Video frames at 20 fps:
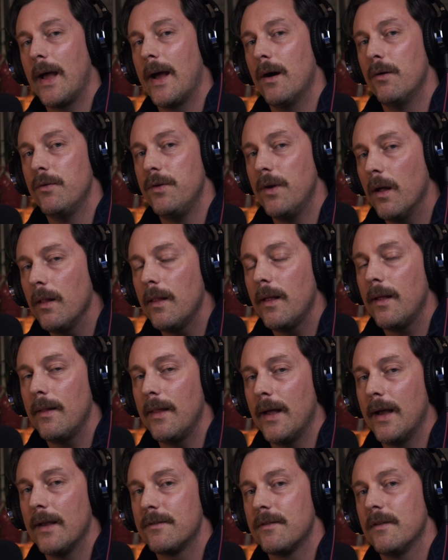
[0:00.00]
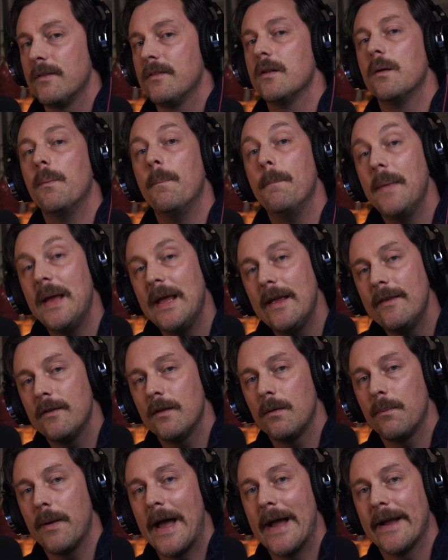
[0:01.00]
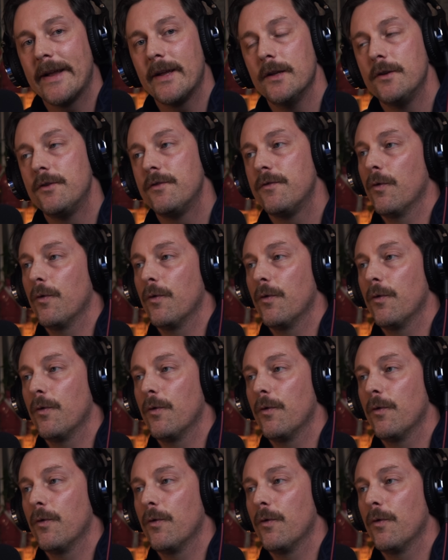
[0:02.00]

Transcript: how null L S is an amazing package